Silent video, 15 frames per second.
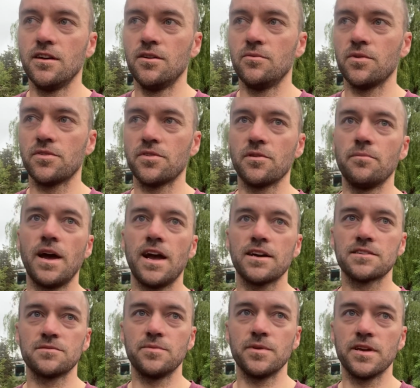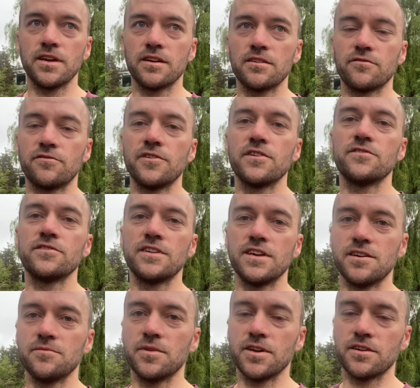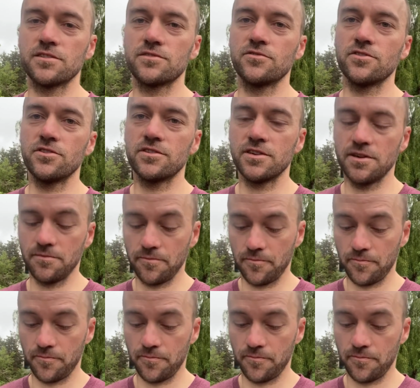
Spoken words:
with the max being 15 minutes for your team.